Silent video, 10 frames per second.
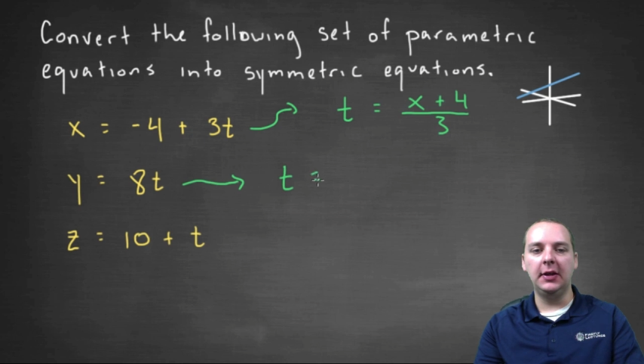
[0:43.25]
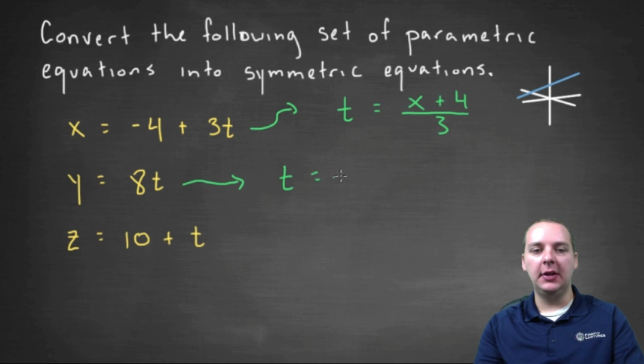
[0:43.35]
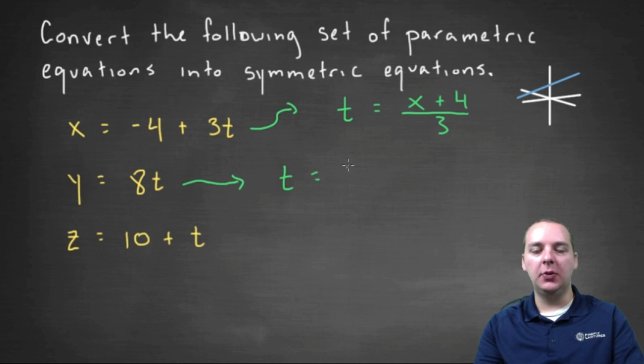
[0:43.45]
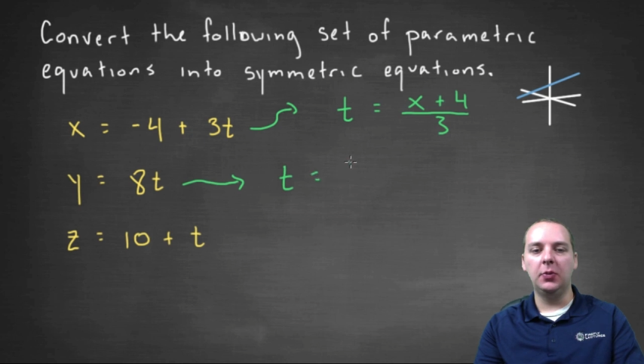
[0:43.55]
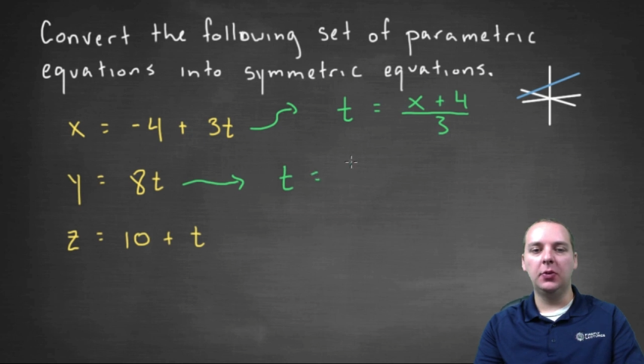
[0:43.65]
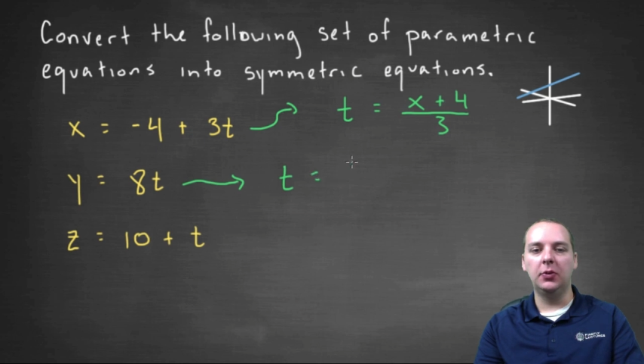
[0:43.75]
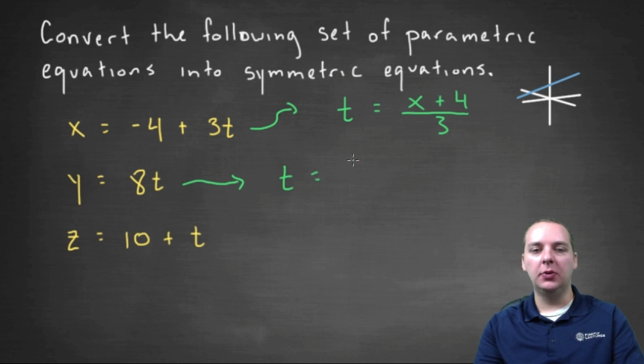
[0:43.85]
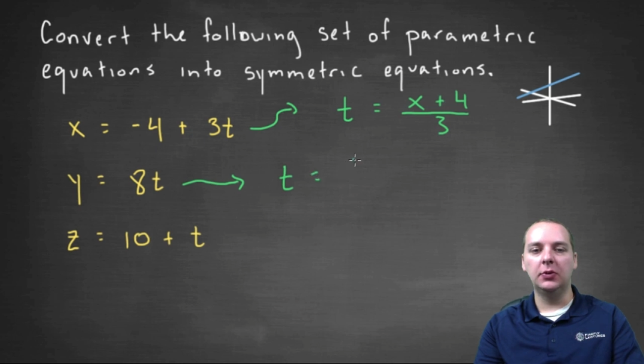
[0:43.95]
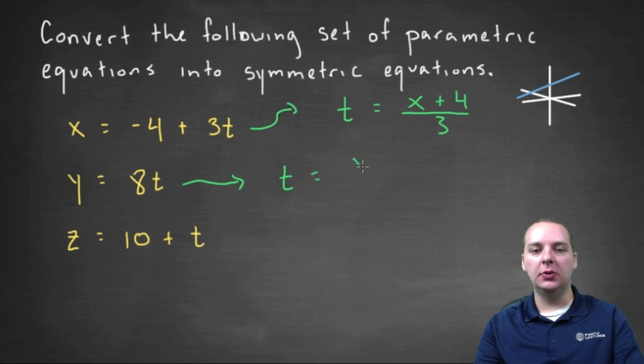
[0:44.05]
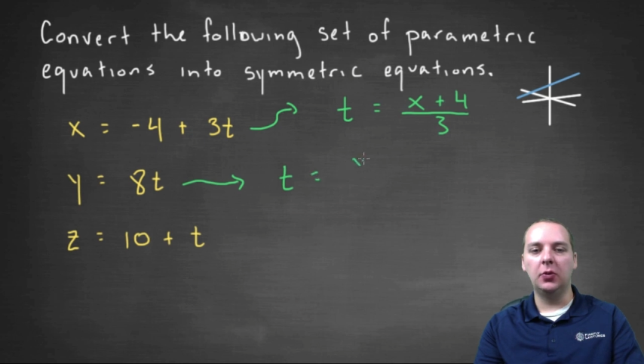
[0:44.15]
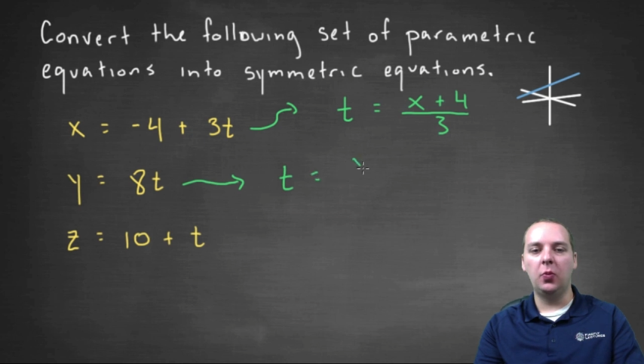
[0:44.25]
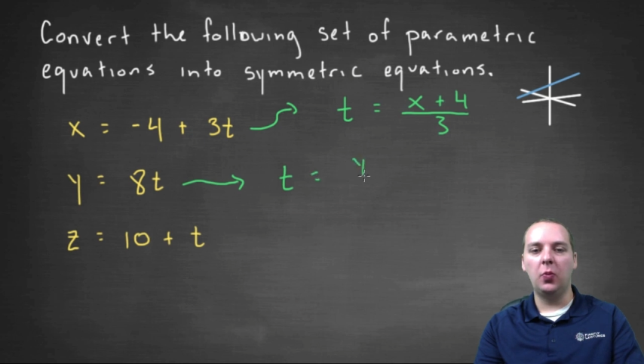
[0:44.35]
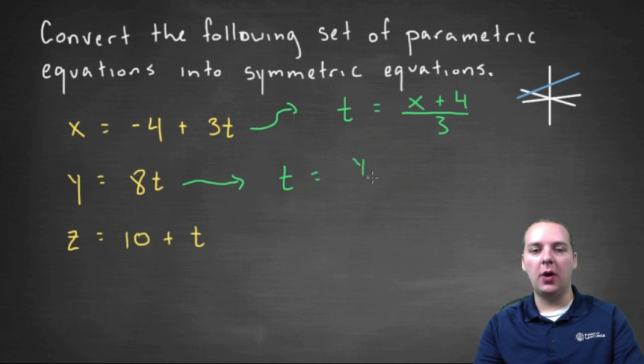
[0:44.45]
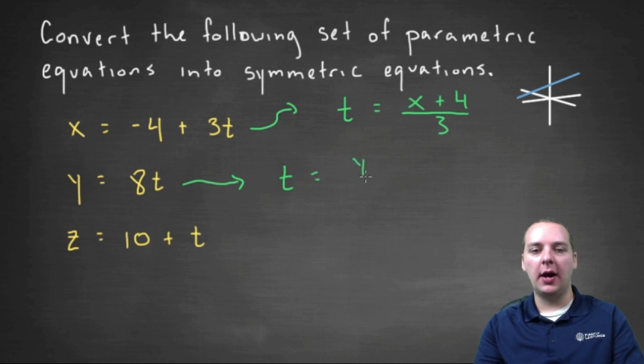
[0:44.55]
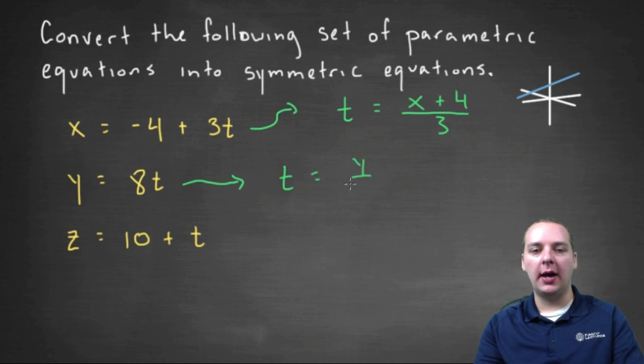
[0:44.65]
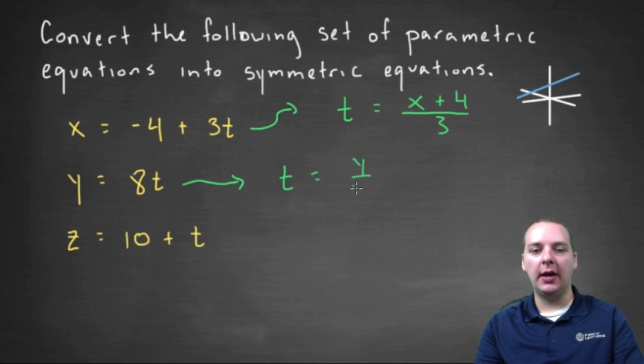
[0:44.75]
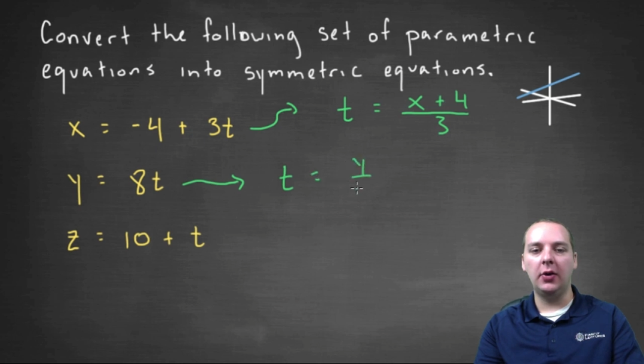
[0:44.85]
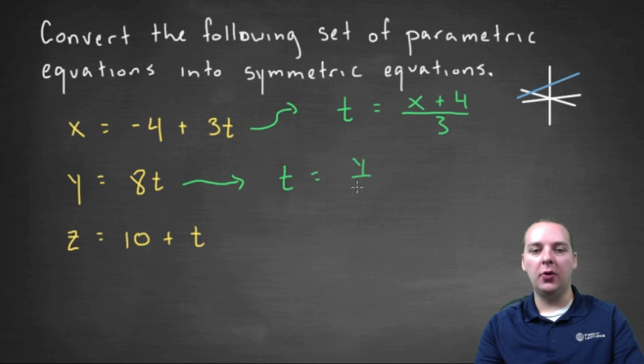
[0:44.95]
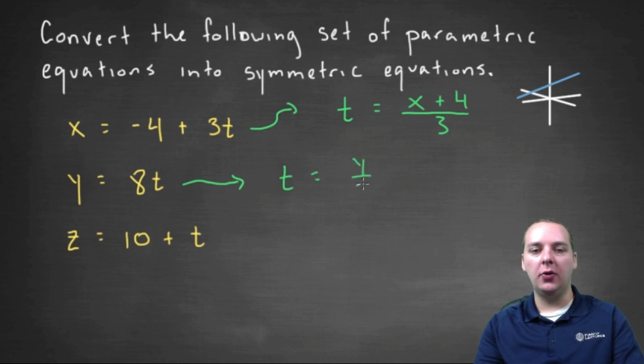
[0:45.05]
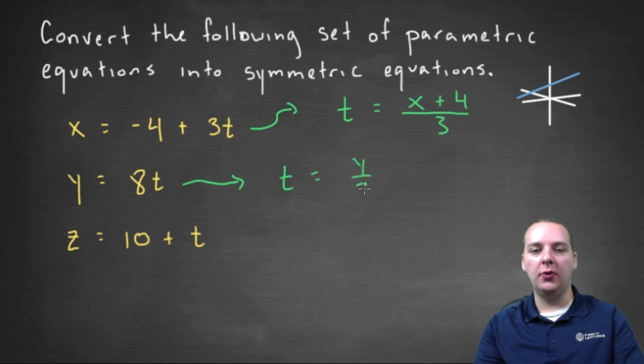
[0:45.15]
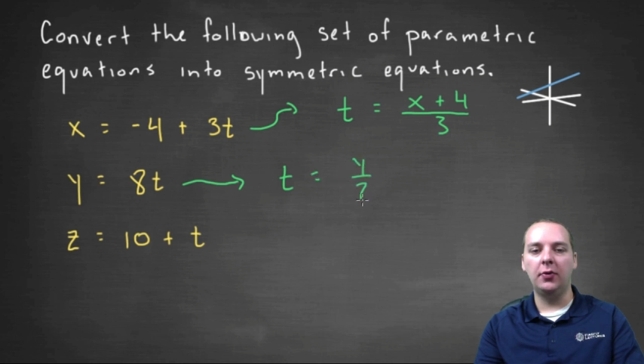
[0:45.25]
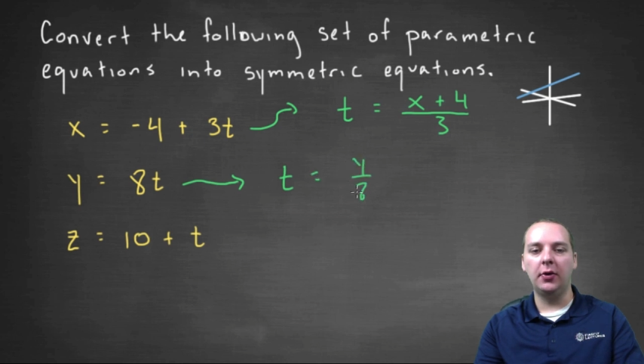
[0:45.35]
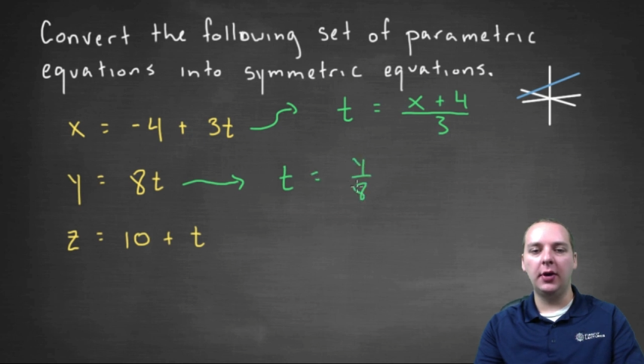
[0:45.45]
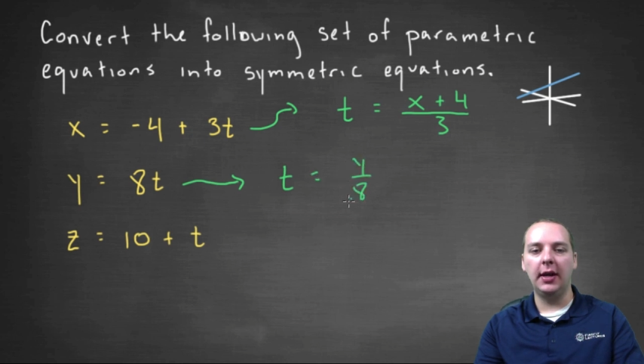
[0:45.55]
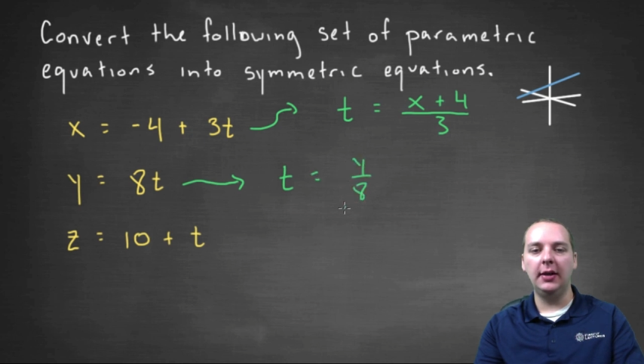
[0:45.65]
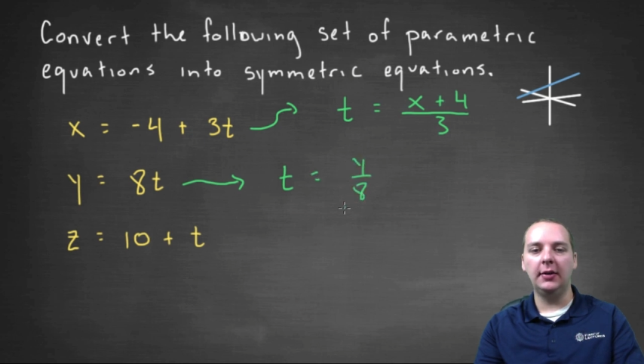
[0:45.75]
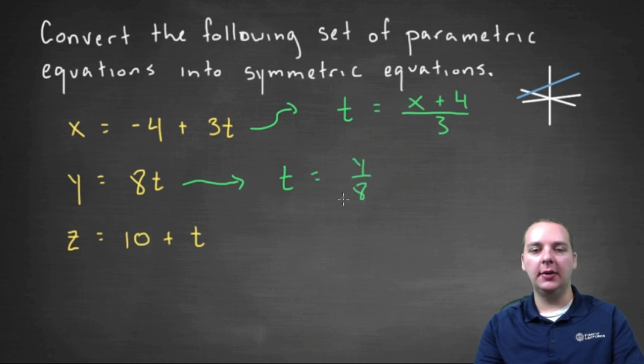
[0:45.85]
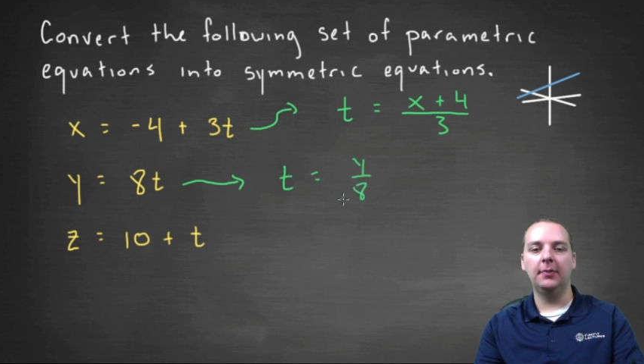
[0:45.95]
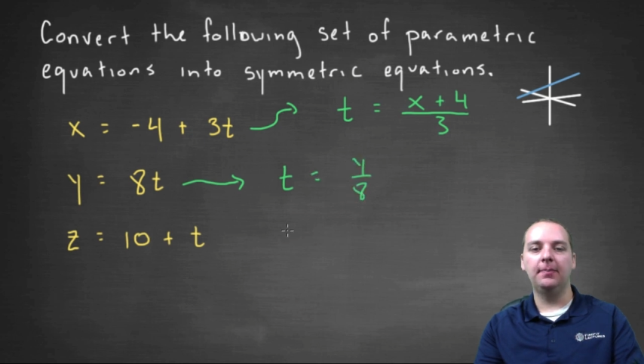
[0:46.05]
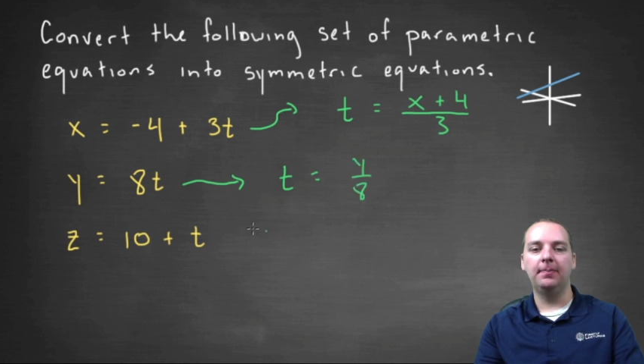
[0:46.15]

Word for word: equals y over eight.